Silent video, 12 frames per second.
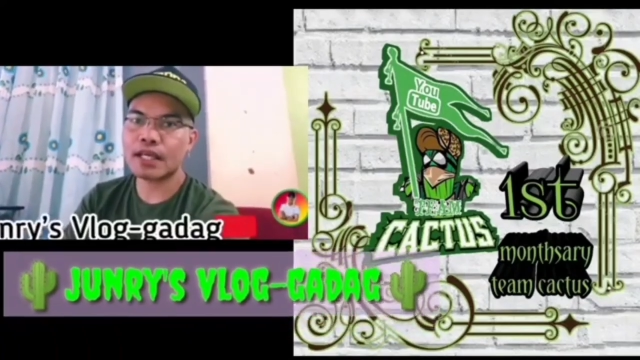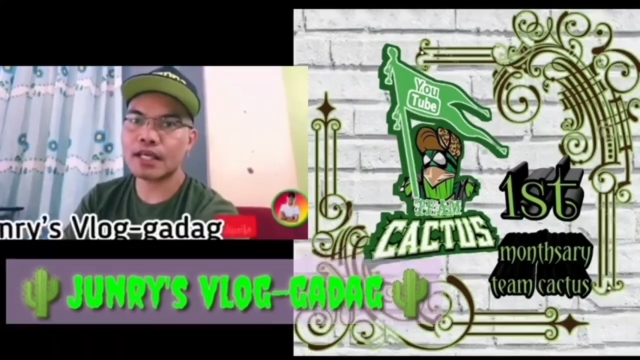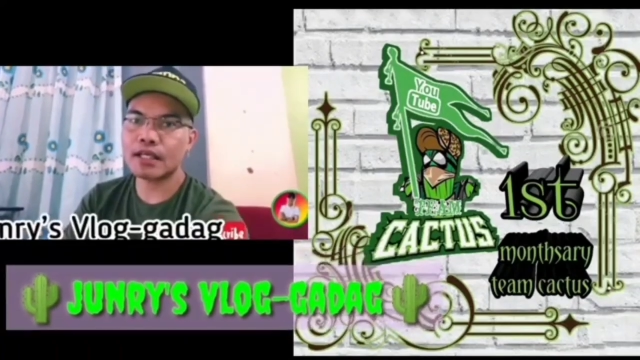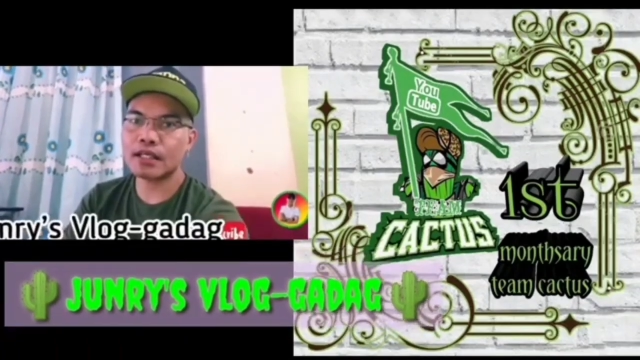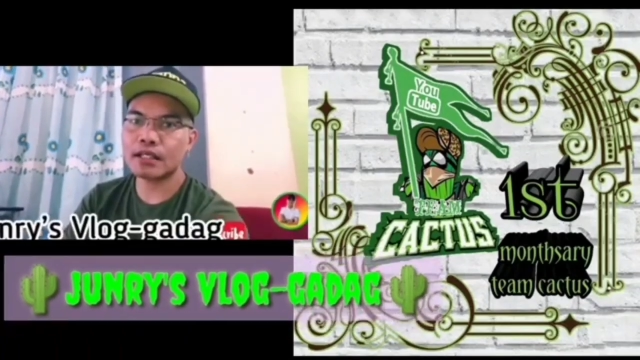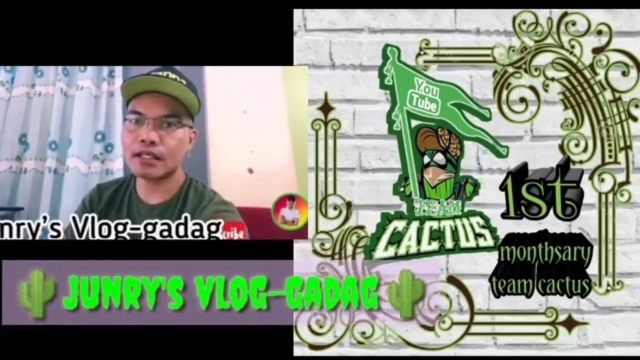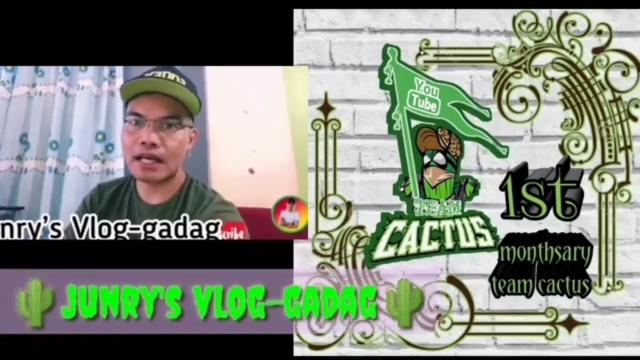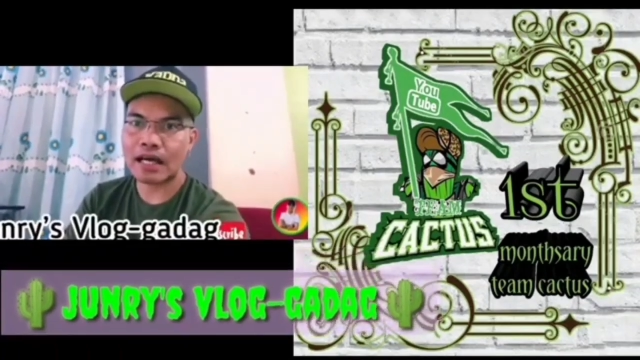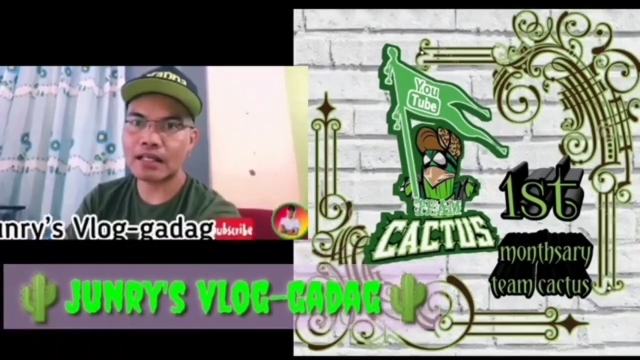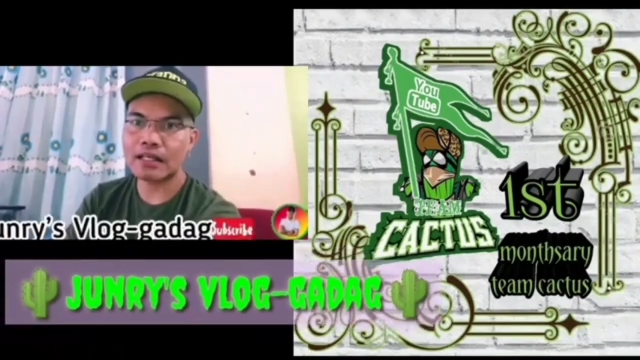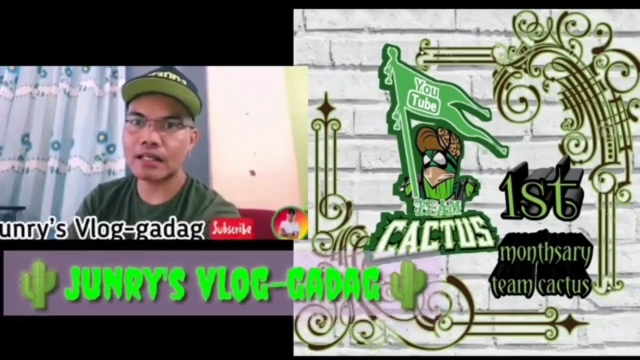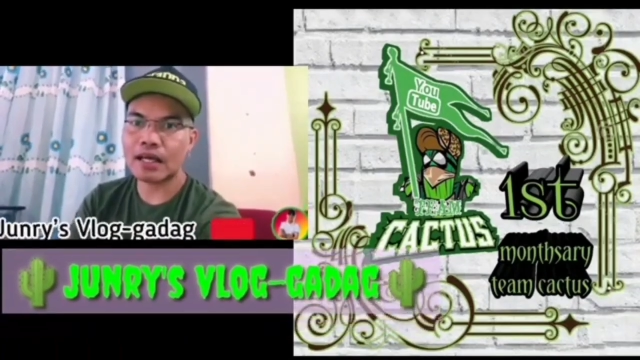And
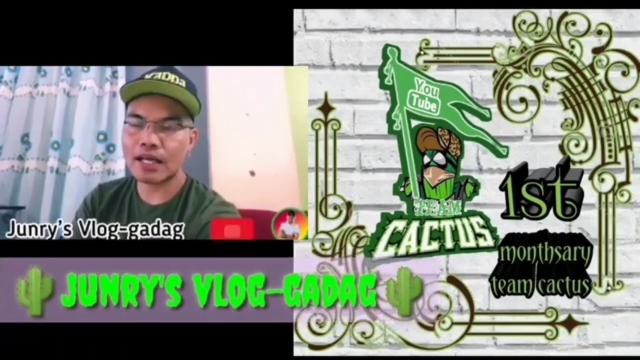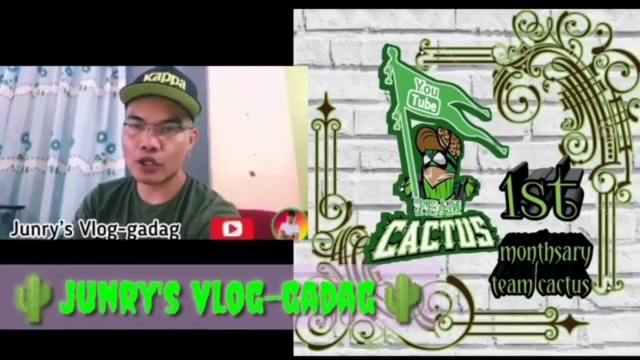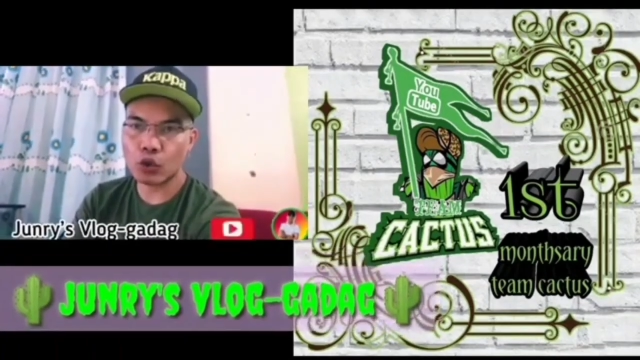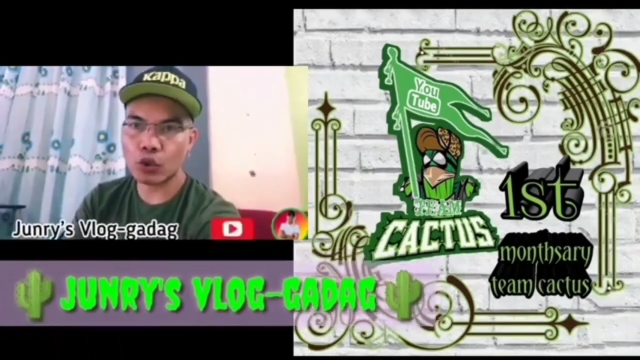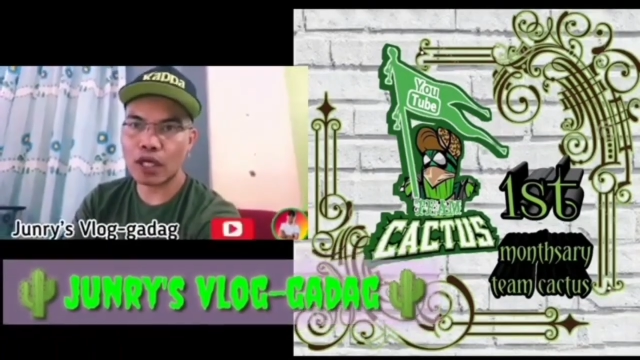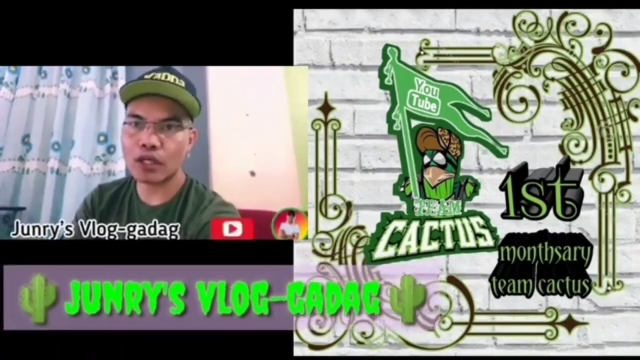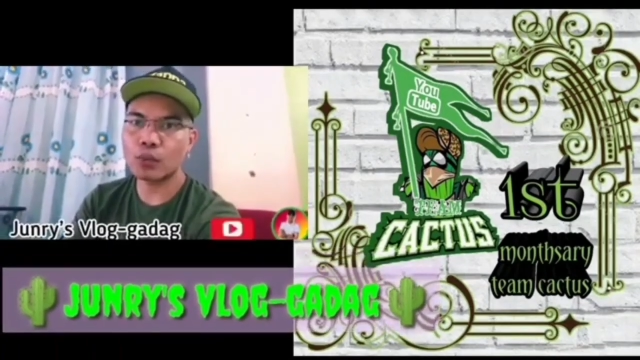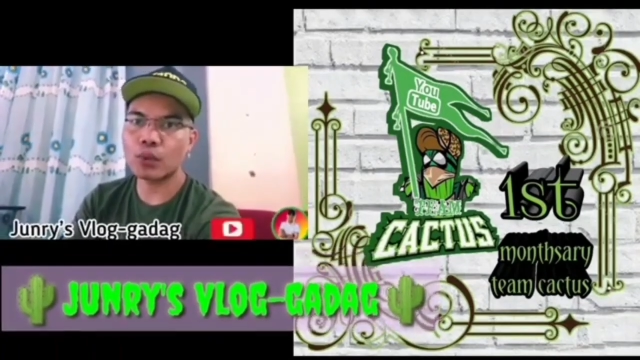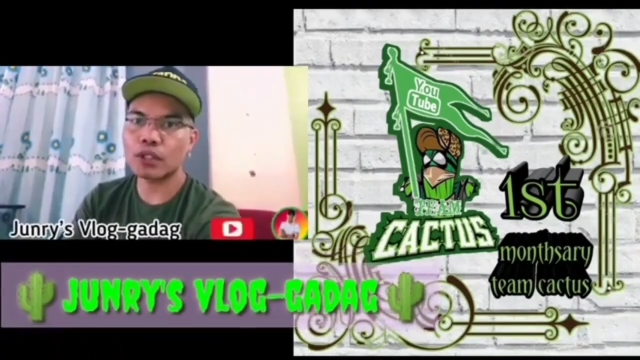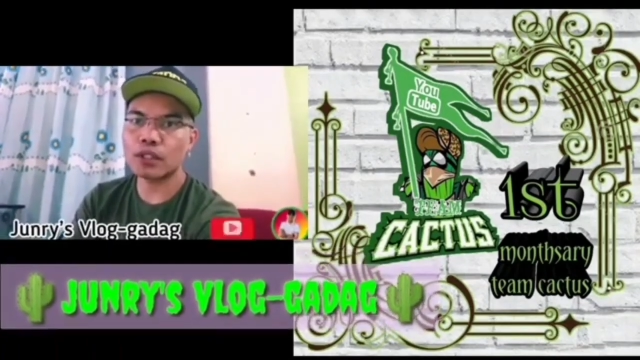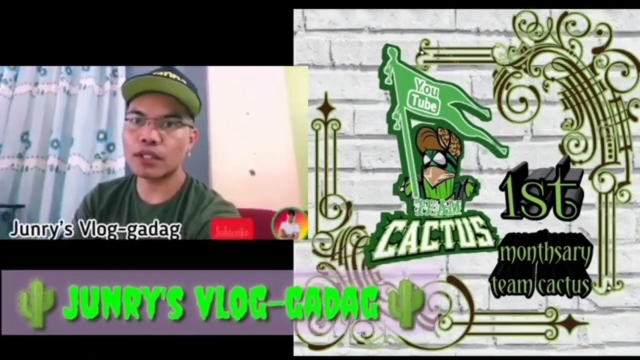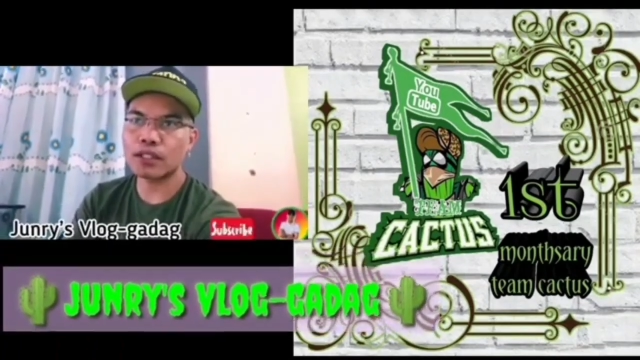God, I know God
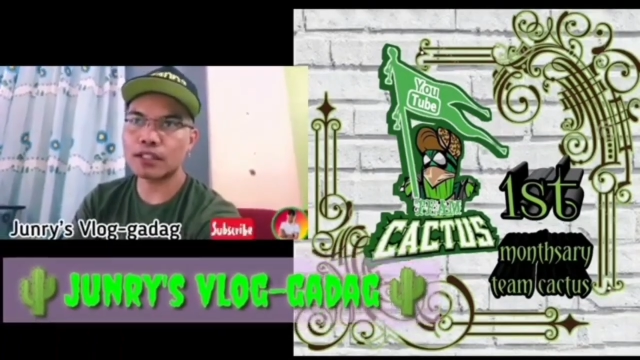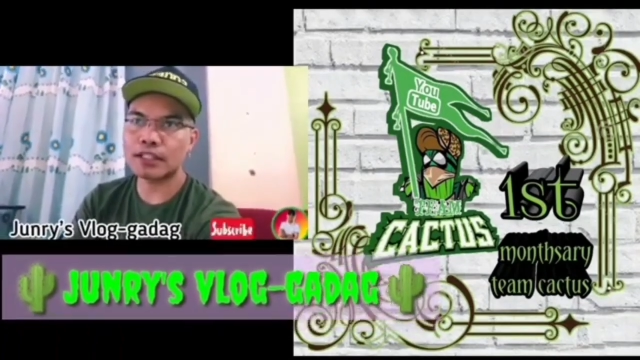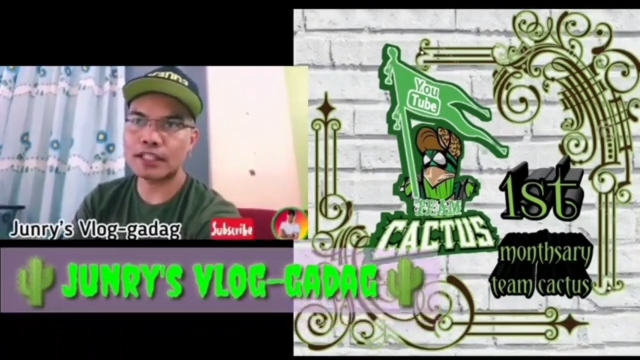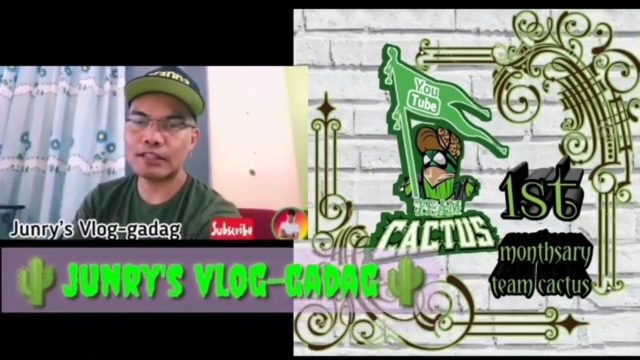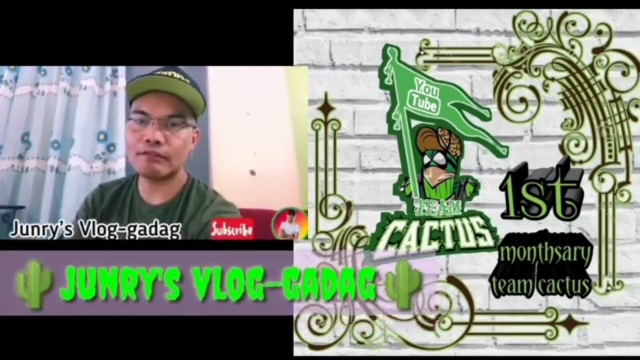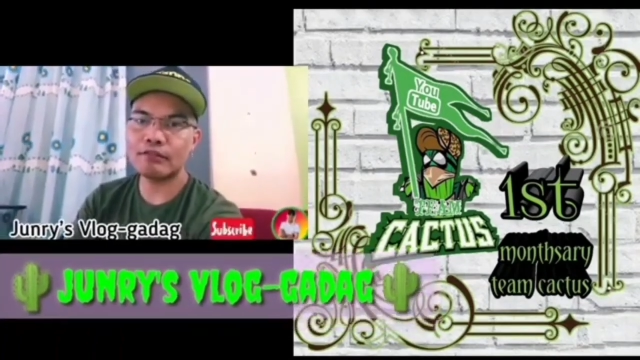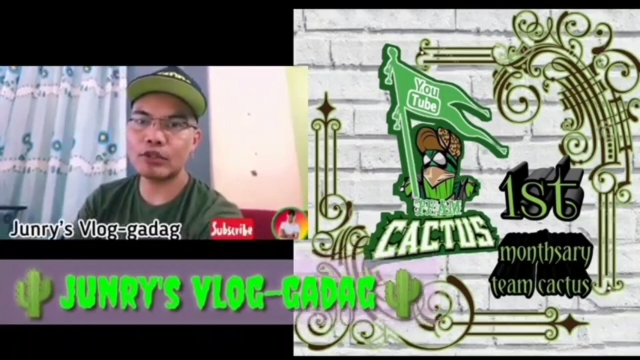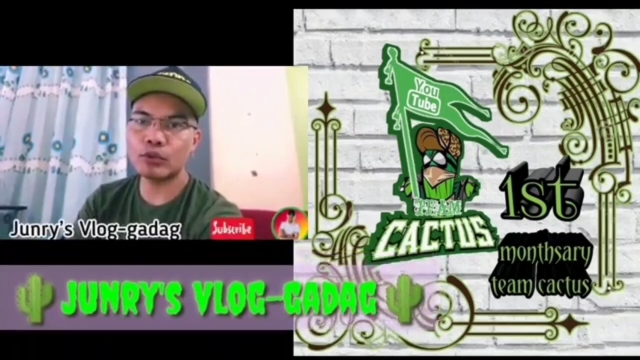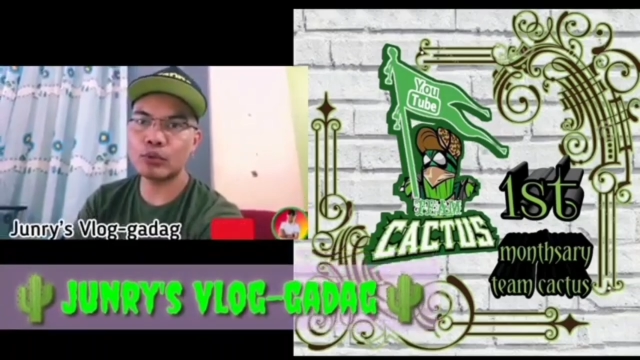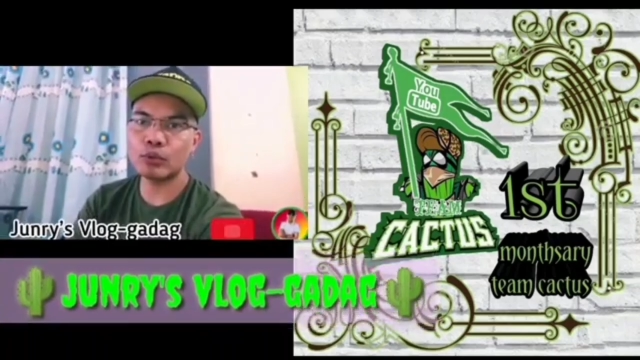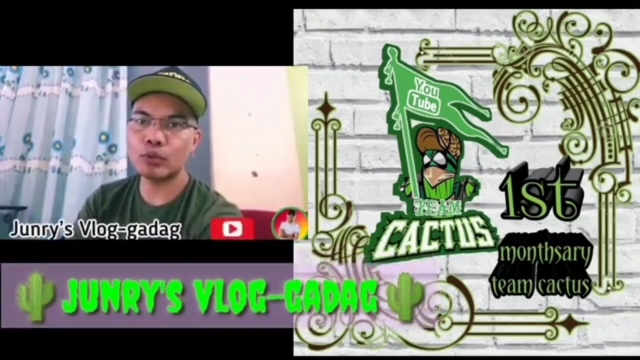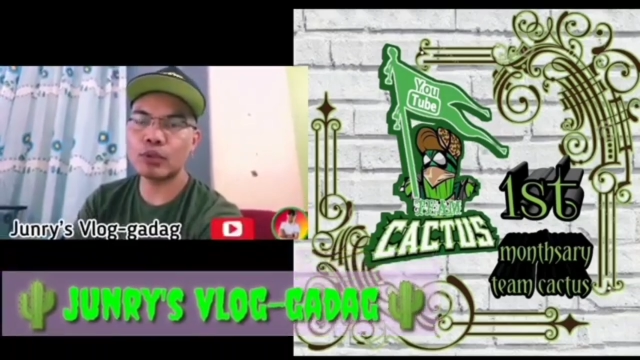will give
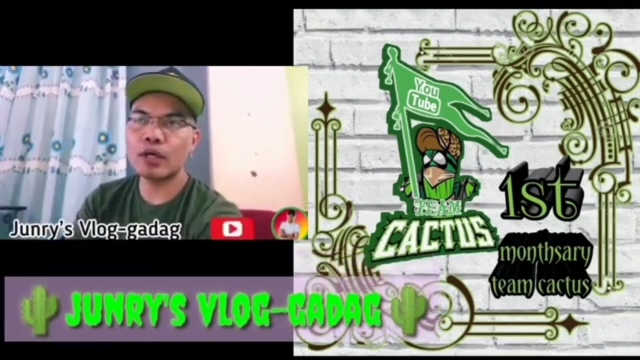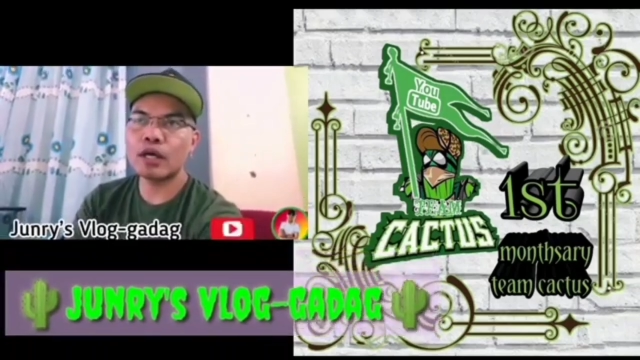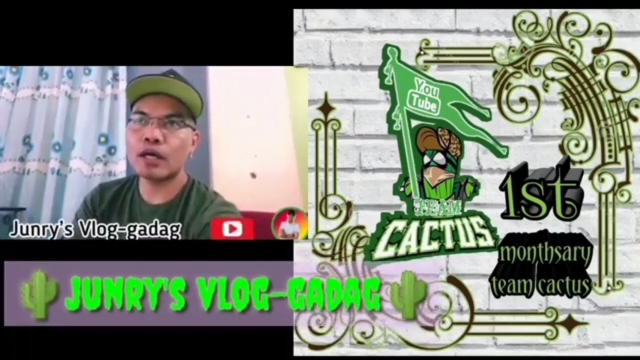you